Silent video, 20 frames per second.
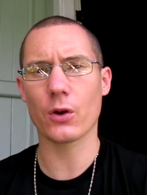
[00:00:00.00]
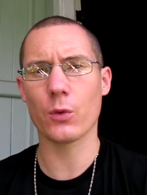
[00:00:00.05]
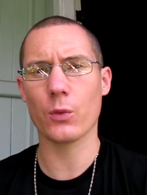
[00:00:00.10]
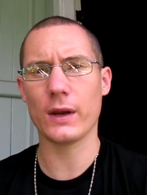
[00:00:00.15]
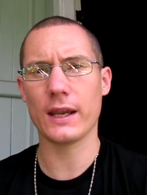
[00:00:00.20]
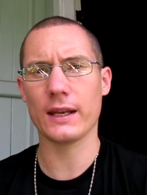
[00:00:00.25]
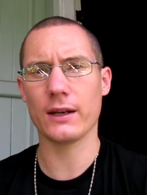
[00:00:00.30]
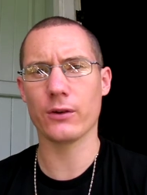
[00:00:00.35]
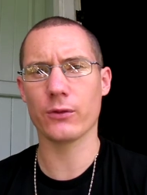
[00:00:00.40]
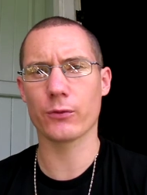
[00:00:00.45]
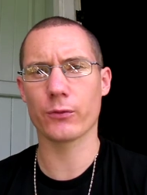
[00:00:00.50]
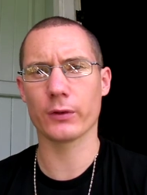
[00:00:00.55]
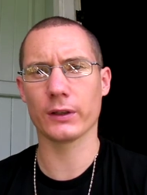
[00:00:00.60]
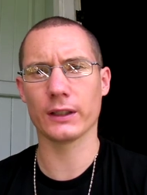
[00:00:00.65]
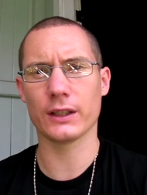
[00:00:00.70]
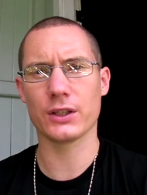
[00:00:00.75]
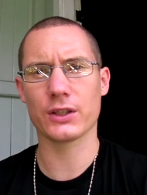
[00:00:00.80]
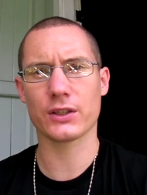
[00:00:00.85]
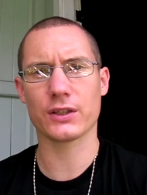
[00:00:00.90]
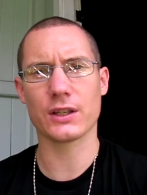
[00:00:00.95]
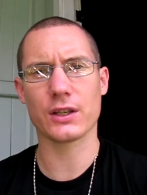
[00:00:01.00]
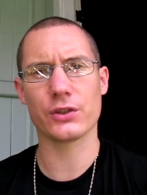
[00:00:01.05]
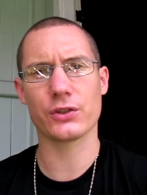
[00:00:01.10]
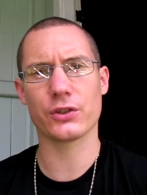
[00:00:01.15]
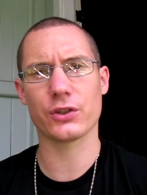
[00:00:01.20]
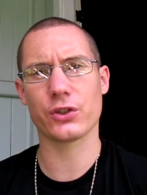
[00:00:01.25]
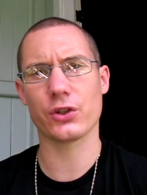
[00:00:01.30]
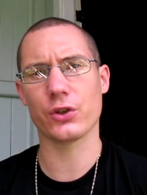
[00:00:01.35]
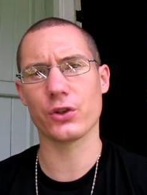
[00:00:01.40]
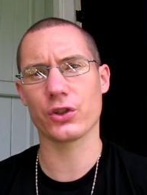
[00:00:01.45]
when religious
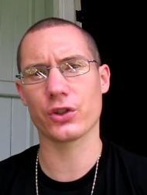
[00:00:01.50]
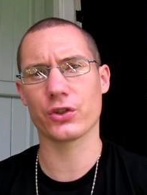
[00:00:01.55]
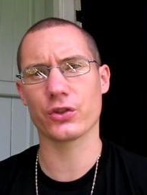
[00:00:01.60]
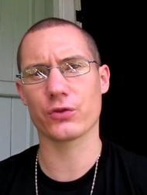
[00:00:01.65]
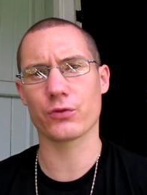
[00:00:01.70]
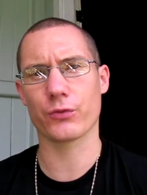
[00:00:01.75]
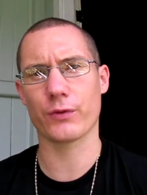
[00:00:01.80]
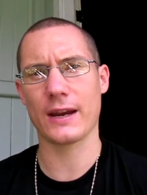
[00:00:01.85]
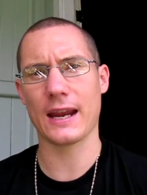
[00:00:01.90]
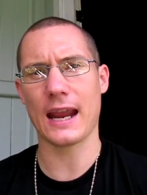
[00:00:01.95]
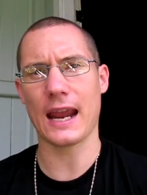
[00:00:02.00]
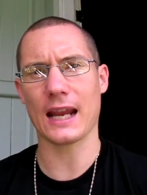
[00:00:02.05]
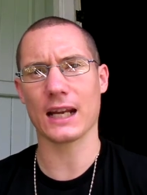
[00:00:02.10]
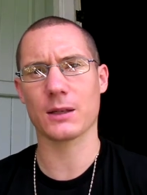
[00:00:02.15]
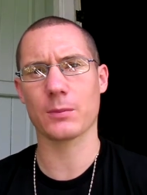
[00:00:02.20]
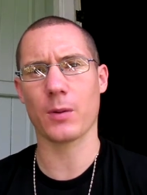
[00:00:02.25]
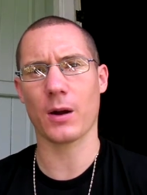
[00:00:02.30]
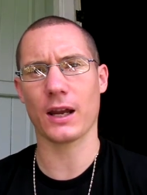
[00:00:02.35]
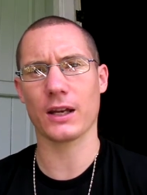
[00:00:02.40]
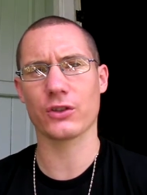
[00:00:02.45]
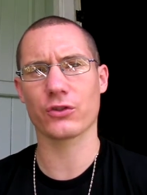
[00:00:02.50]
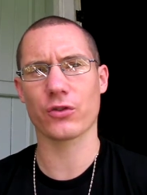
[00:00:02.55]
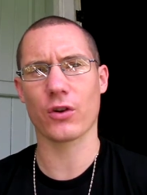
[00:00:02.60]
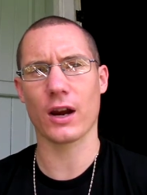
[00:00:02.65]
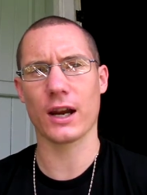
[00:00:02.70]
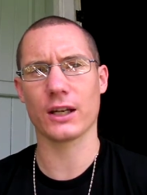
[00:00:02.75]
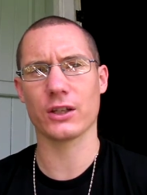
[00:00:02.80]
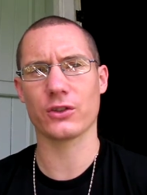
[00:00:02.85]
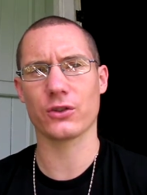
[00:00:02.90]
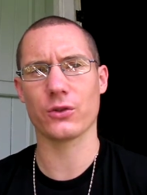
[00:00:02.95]
institutions react by
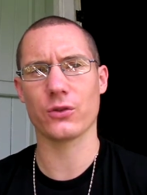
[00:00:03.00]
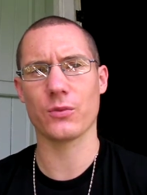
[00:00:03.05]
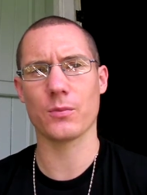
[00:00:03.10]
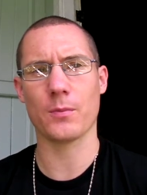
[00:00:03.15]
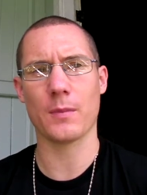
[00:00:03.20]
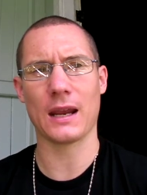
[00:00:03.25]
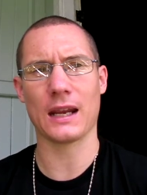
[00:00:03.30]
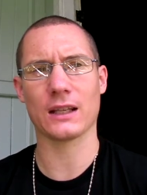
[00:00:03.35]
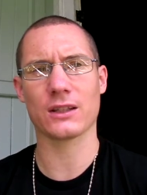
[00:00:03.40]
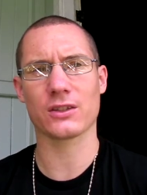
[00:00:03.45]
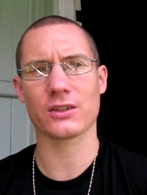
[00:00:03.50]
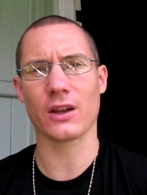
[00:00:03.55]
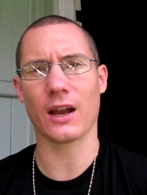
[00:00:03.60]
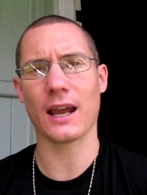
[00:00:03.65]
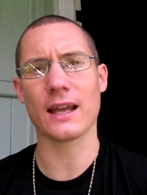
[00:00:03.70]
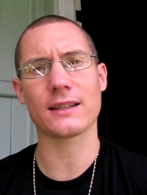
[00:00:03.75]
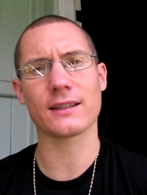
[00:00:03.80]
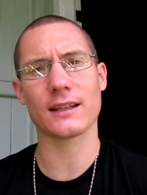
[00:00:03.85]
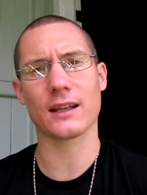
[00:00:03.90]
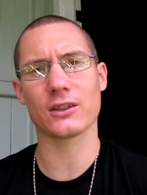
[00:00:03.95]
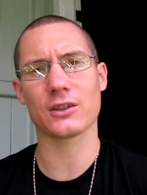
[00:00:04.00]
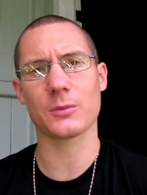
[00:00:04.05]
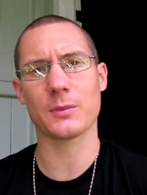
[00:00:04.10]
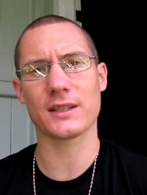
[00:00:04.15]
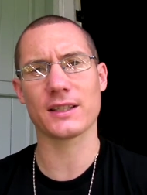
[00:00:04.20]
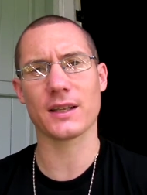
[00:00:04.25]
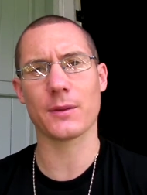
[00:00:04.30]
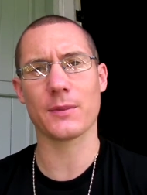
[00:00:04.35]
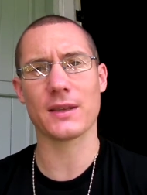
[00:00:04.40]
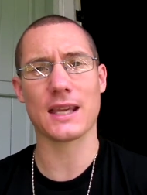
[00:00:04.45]
trying to make science out to be
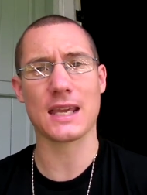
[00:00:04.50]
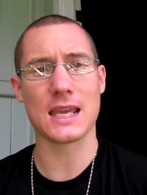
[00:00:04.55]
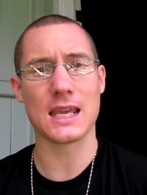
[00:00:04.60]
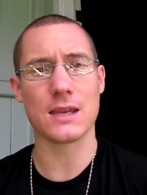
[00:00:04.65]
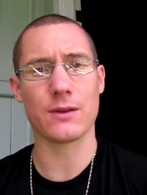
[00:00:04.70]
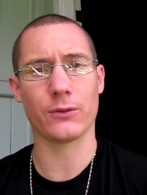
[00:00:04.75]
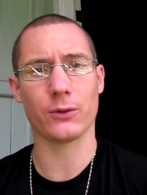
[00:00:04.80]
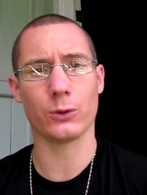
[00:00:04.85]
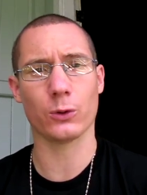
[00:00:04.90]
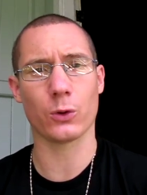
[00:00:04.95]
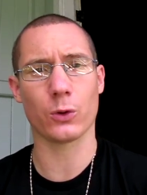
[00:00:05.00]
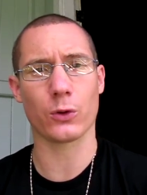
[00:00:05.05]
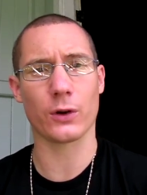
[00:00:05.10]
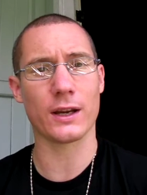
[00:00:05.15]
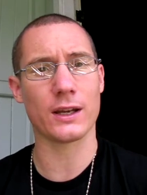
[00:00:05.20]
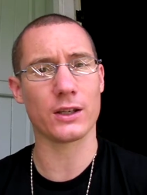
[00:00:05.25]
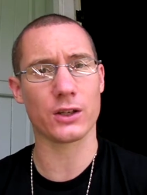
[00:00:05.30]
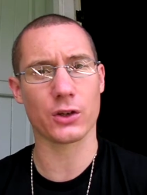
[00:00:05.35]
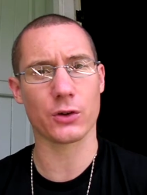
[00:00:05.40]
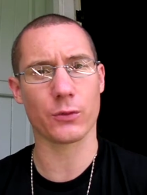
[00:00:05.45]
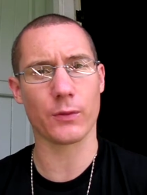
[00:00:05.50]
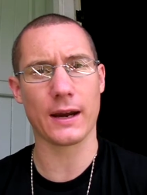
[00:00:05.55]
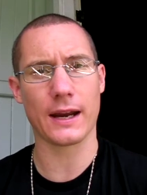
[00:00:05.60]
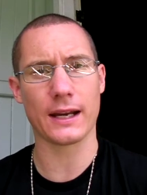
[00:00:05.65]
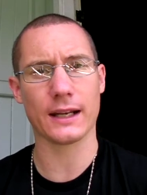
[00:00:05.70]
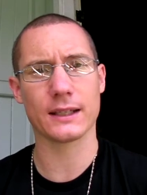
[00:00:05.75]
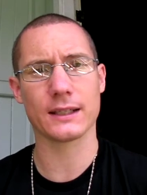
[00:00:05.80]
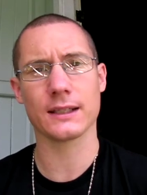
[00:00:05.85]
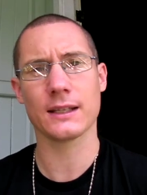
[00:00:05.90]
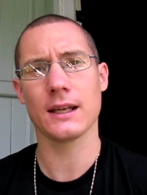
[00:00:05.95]
something evil or
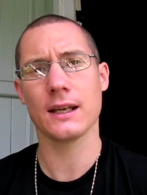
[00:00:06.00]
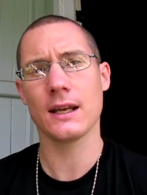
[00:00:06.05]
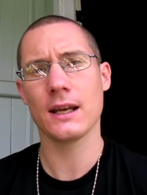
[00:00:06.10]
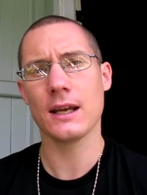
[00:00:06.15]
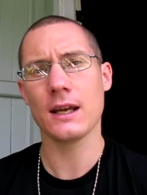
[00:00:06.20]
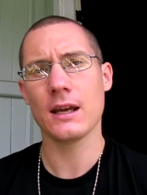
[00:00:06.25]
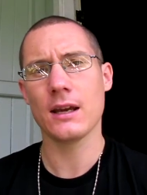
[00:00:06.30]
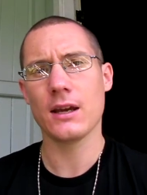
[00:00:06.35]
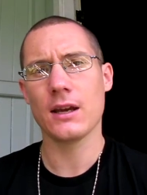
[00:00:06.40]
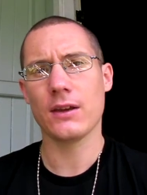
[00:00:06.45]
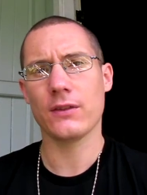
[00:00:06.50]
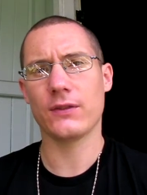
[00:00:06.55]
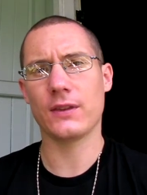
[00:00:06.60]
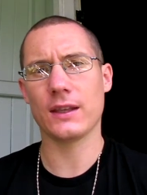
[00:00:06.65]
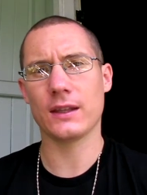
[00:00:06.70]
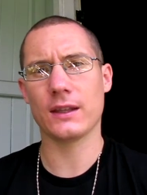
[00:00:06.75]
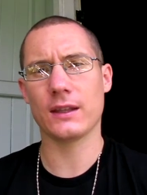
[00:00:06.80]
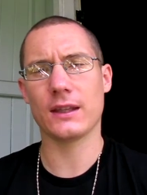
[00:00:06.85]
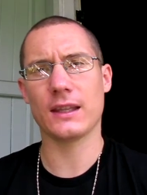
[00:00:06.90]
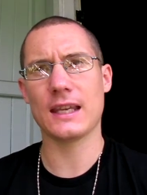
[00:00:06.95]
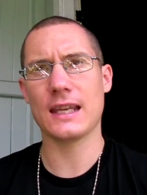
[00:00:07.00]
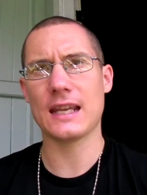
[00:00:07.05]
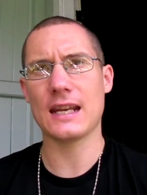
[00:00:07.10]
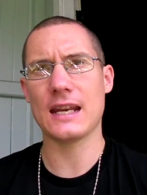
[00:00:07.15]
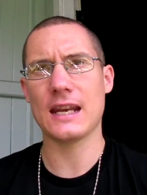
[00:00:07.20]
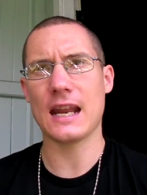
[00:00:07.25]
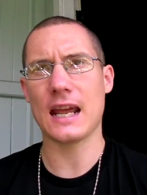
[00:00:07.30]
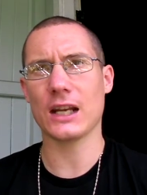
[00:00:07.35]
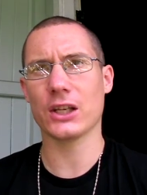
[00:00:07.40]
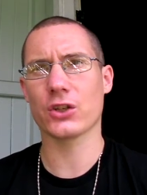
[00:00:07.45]
incorrect, then the
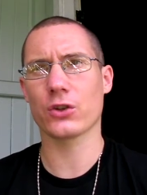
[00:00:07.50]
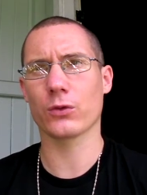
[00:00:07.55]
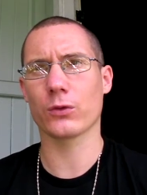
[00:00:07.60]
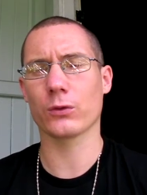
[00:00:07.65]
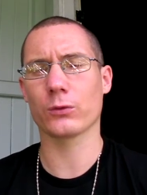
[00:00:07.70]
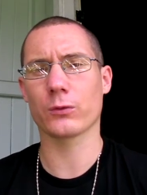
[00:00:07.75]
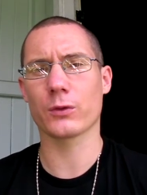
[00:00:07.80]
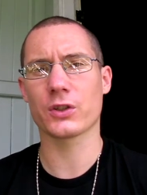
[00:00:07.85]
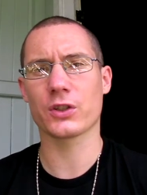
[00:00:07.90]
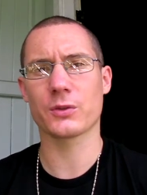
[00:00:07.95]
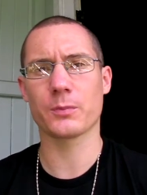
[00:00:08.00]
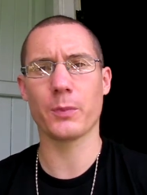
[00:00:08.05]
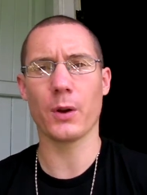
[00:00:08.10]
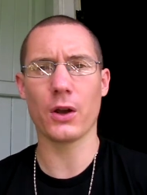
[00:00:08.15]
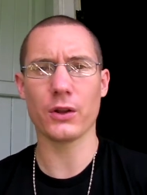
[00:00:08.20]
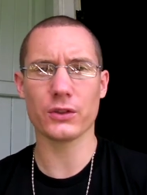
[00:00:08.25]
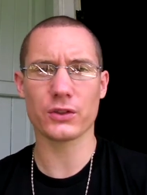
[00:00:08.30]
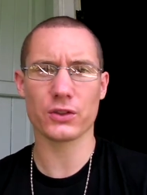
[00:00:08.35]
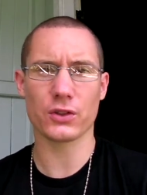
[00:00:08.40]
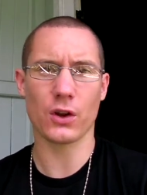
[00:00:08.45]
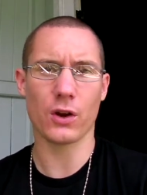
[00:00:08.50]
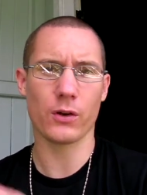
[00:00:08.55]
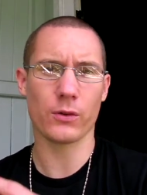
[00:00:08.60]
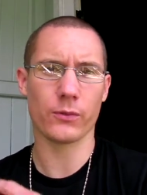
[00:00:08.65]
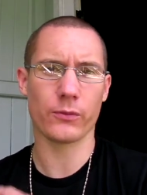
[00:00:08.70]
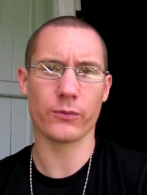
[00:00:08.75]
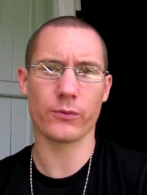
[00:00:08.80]
natural response of